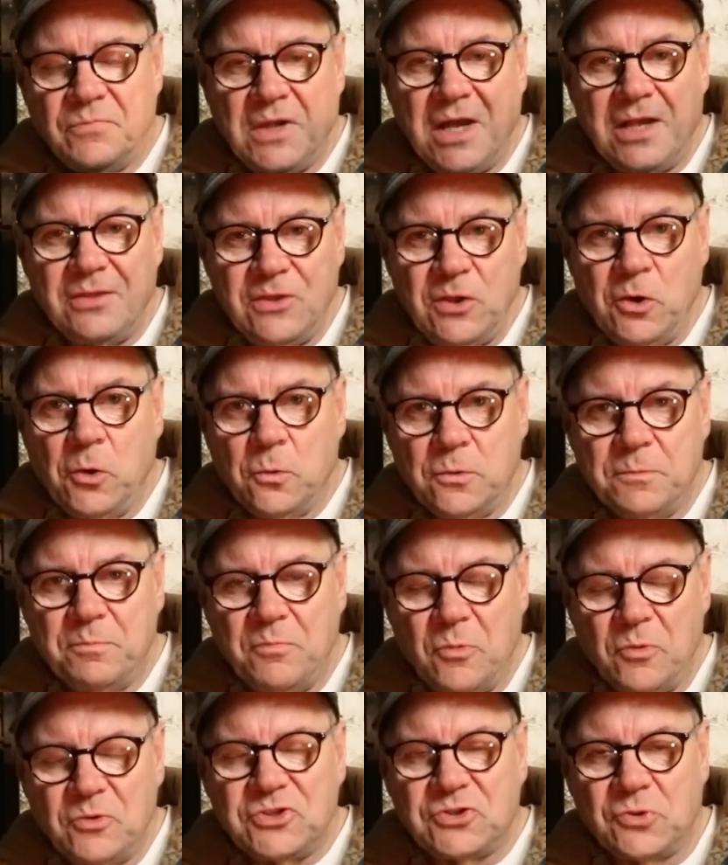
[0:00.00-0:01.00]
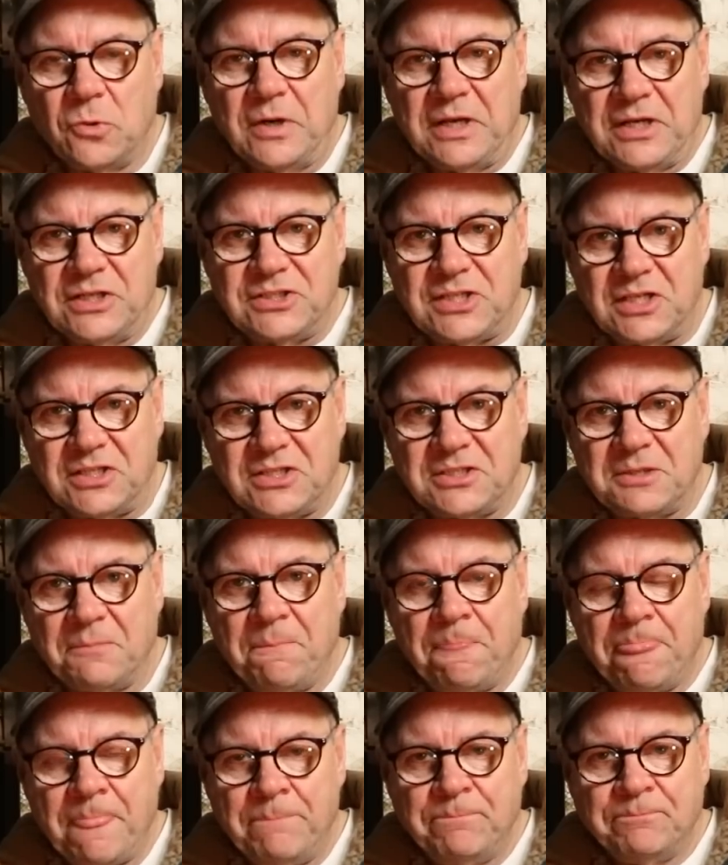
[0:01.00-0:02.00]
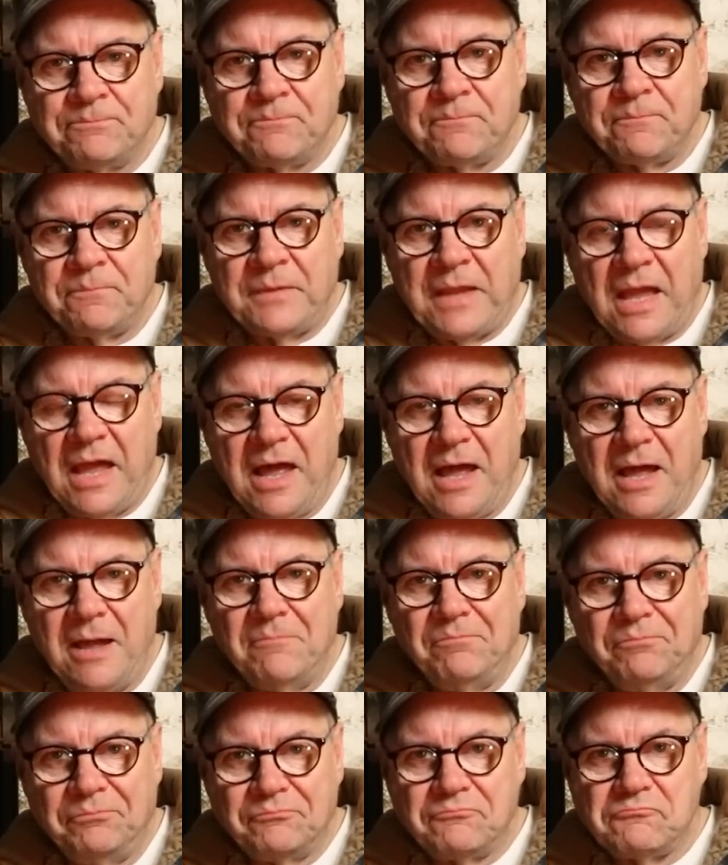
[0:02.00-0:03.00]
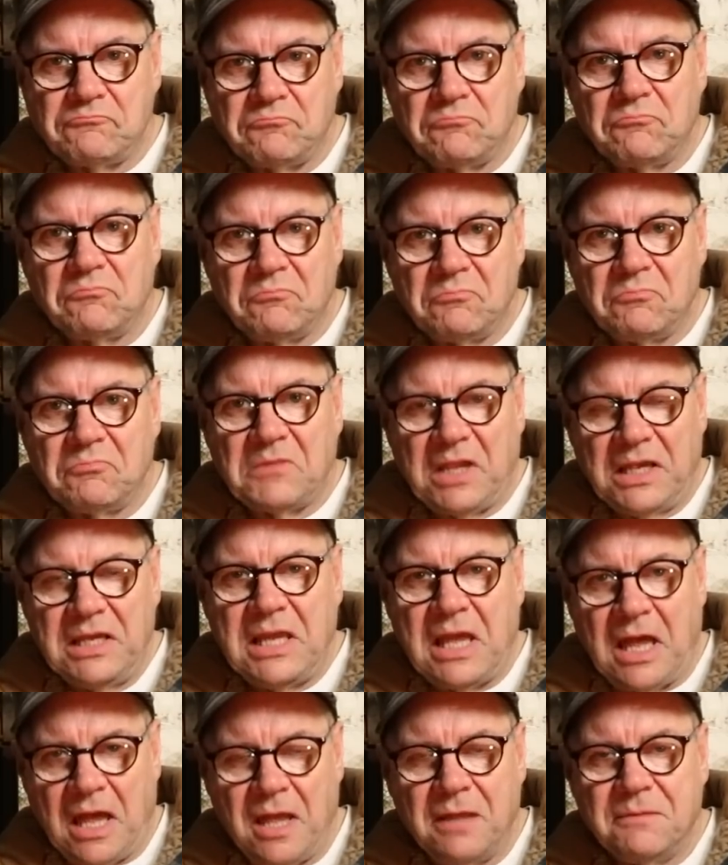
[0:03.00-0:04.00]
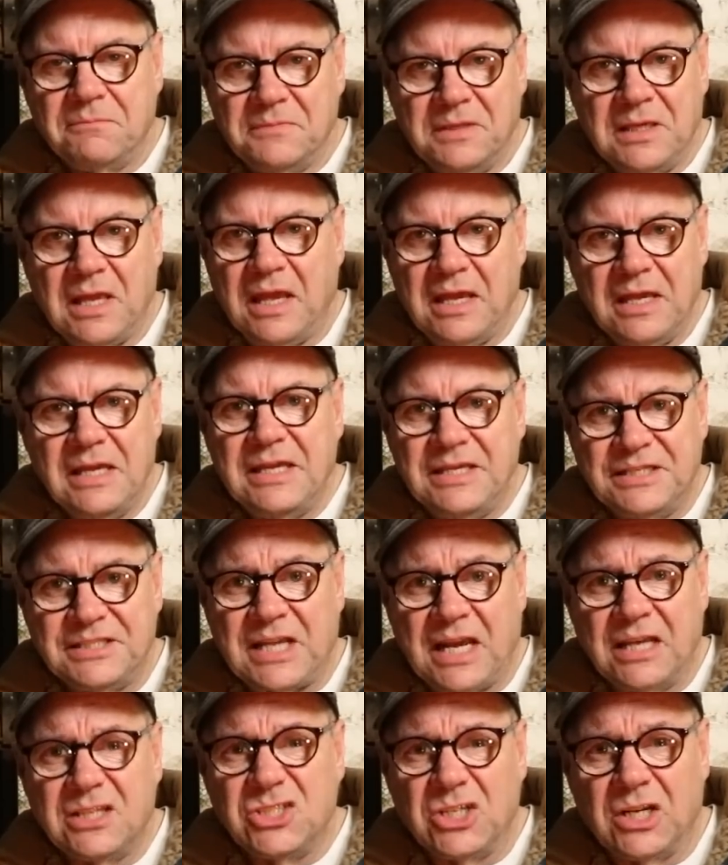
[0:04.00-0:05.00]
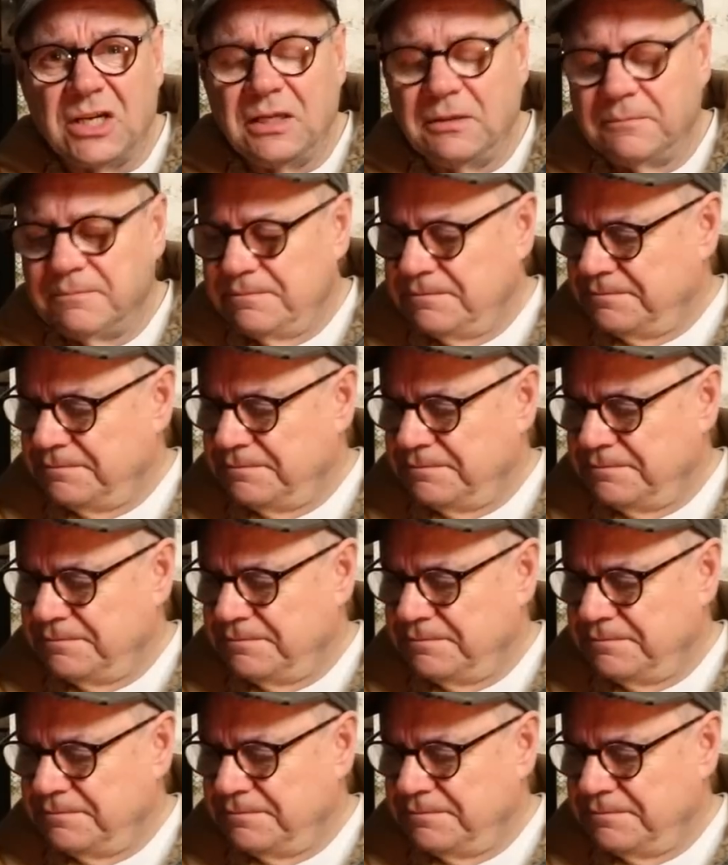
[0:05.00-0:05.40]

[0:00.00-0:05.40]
in the old scoring system. Um, yeah, yeah, it is actually.